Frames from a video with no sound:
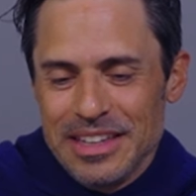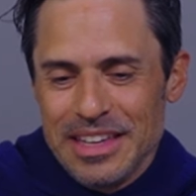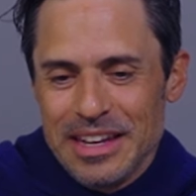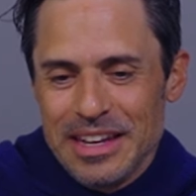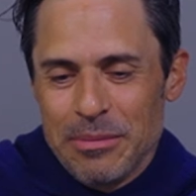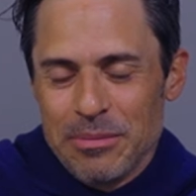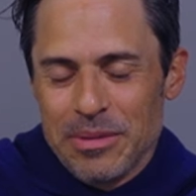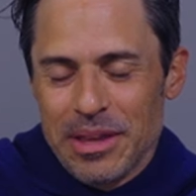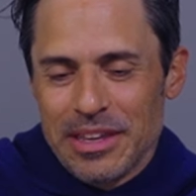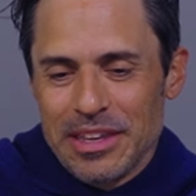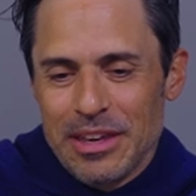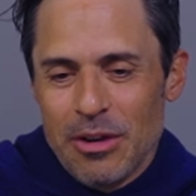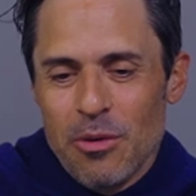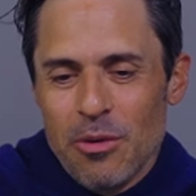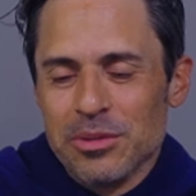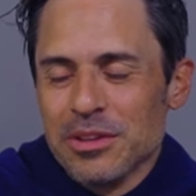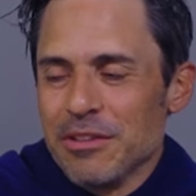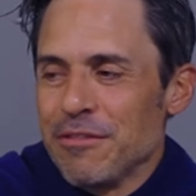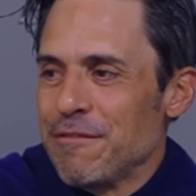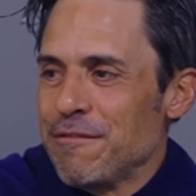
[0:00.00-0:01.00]
And I'm like,
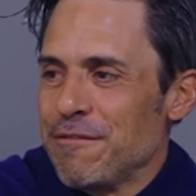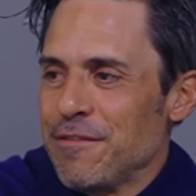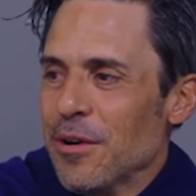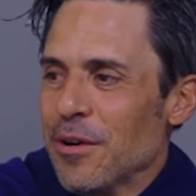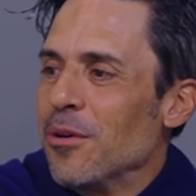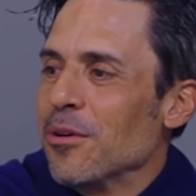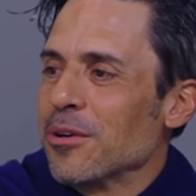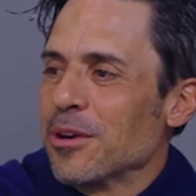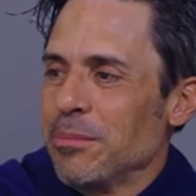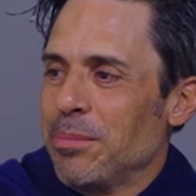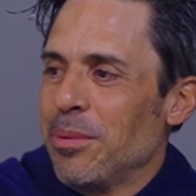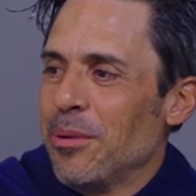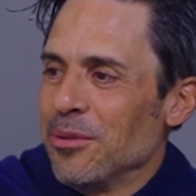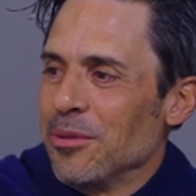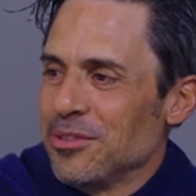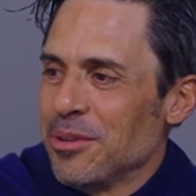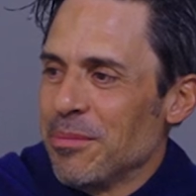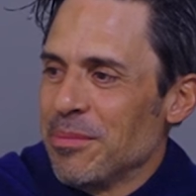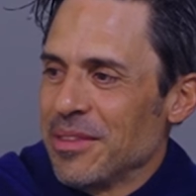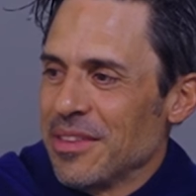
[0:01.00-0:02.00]
only Phil could pull
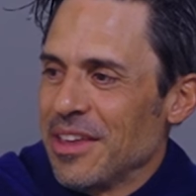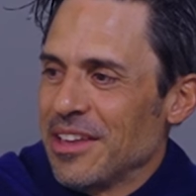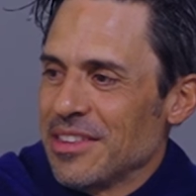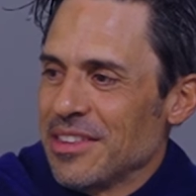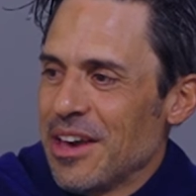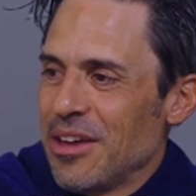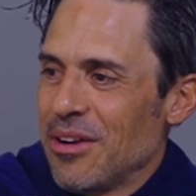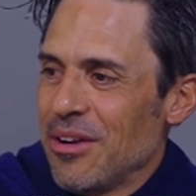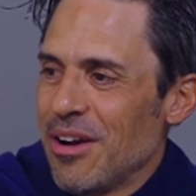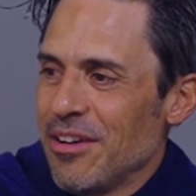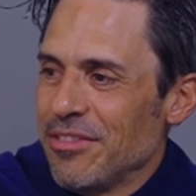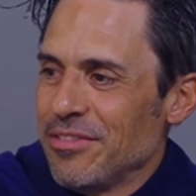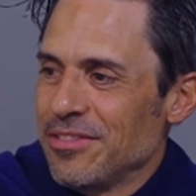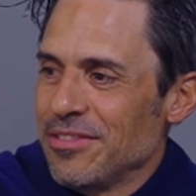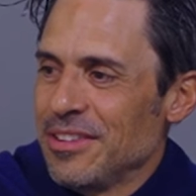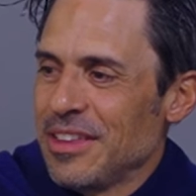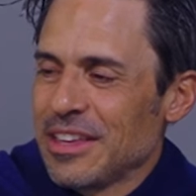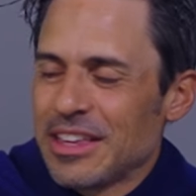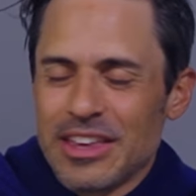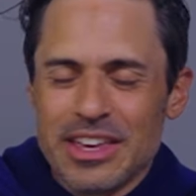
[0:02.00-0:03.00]
something like that off.
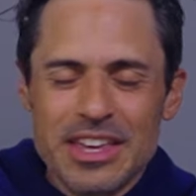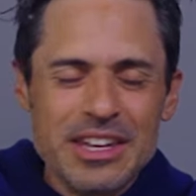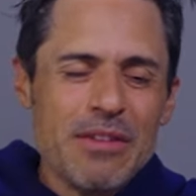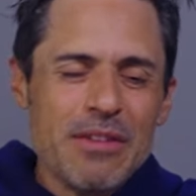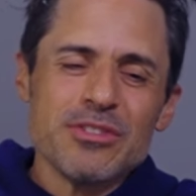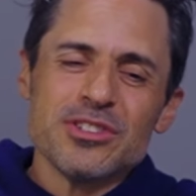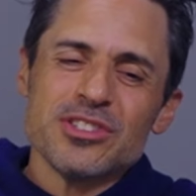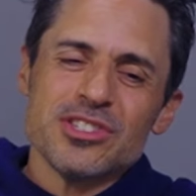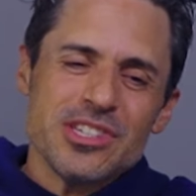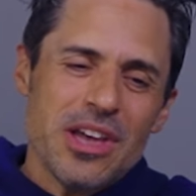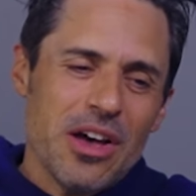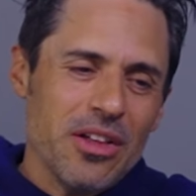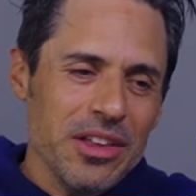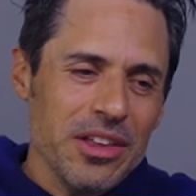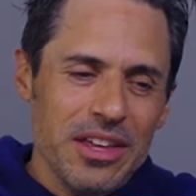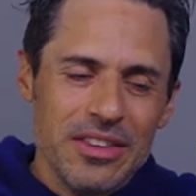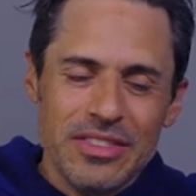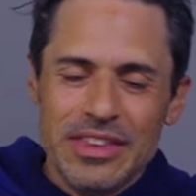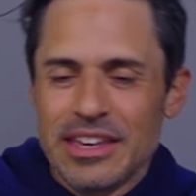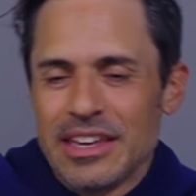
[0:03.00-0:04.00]
Like, they can never sell
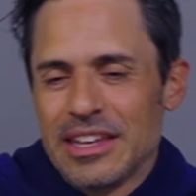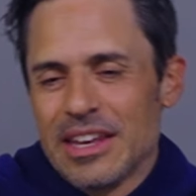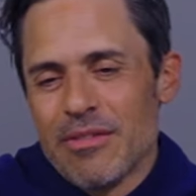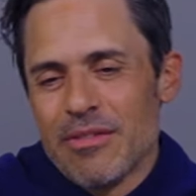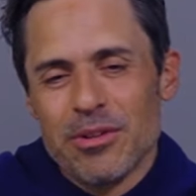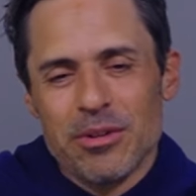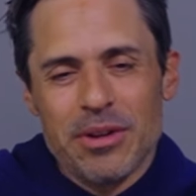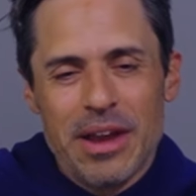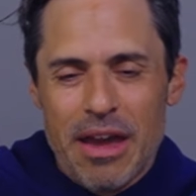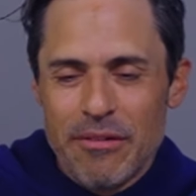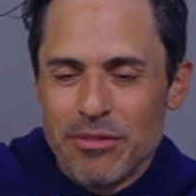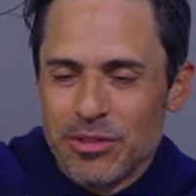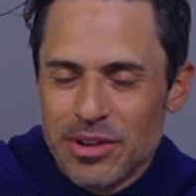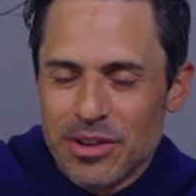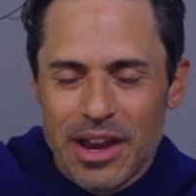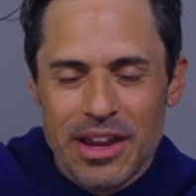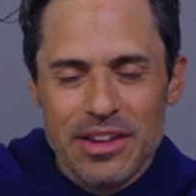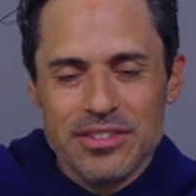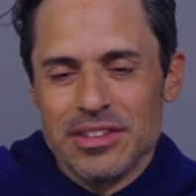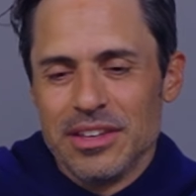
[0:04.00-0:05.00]
it. They can never
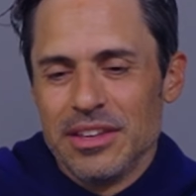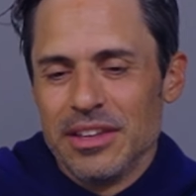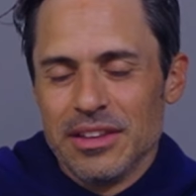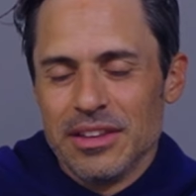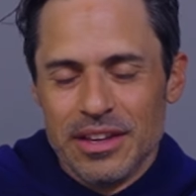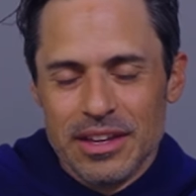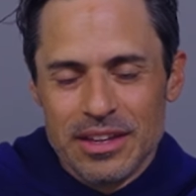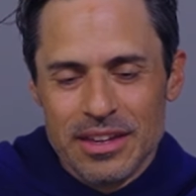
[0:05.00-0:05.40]
advertise it. Like,